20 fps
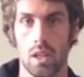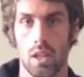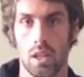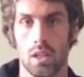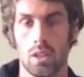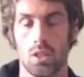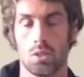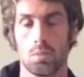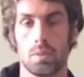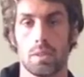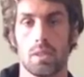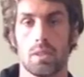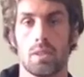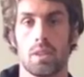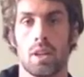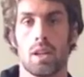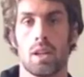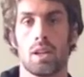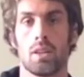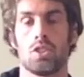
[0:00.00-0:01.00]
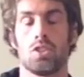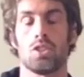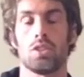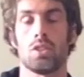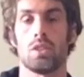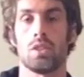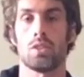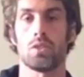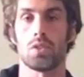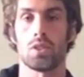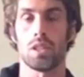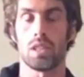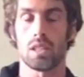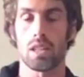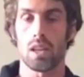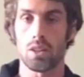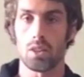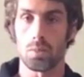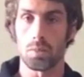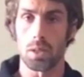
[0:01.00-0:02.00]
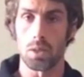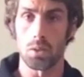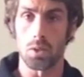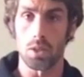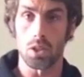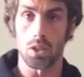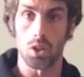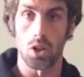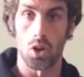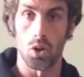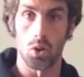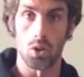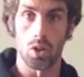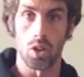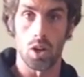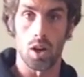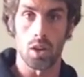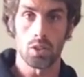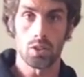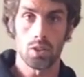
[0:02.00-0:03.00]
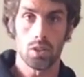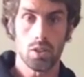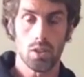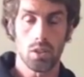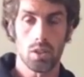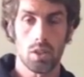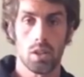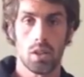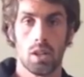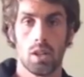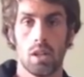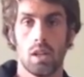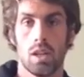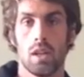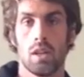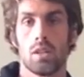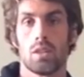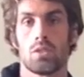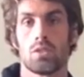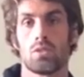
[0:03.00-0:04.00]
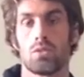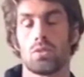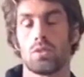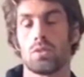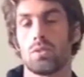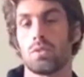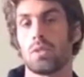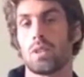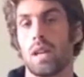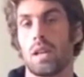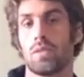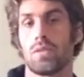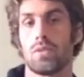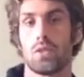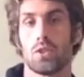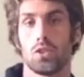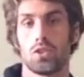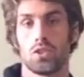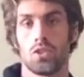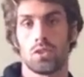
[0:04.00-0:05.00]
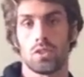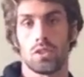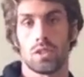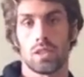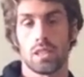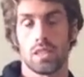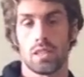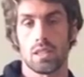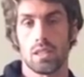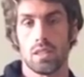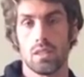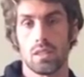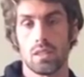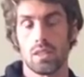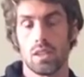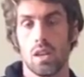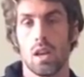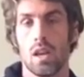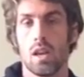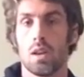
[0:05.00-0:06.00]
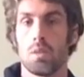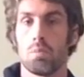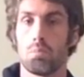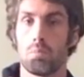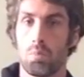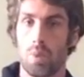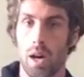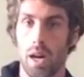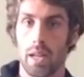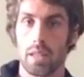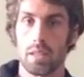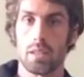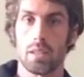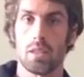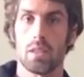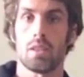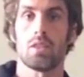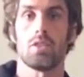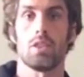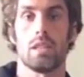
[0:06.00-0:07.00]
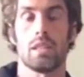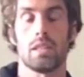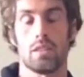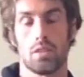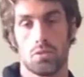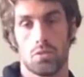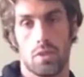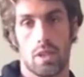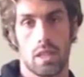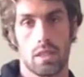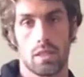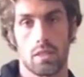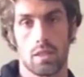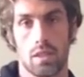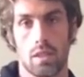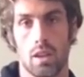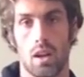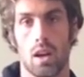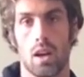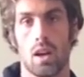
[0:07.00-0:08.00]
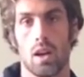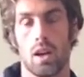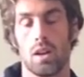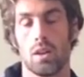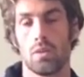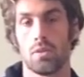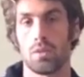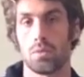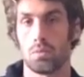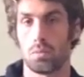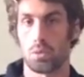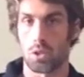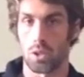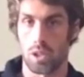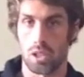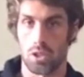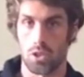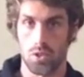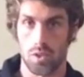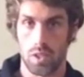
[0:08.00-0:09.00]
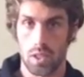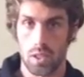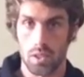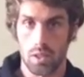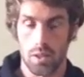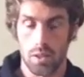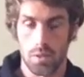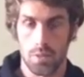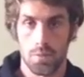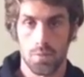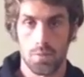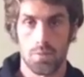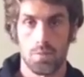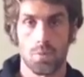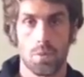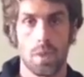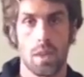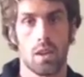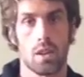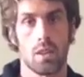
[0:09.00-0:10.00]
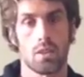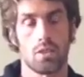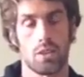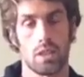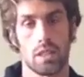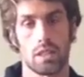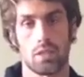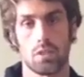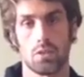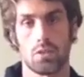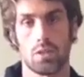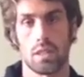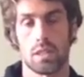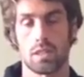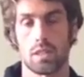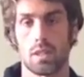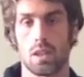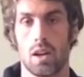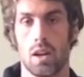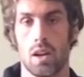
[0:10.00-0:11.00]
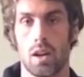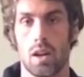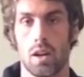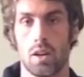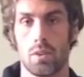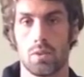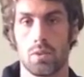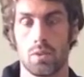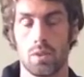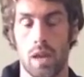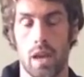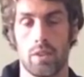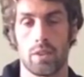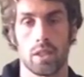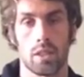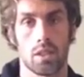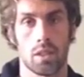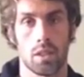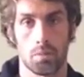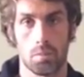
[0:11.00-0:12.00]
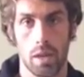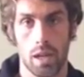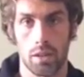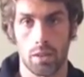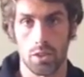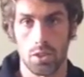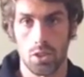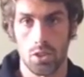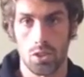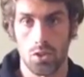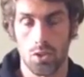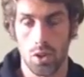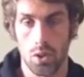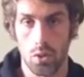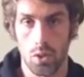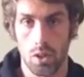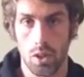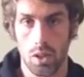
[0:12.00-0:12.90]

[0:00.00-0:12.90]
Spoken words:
You'll be during your freestyle, you'll be able to go longer, get further distance, but there is the risk of more injuries. There is the risk of having an unbalanced stroke.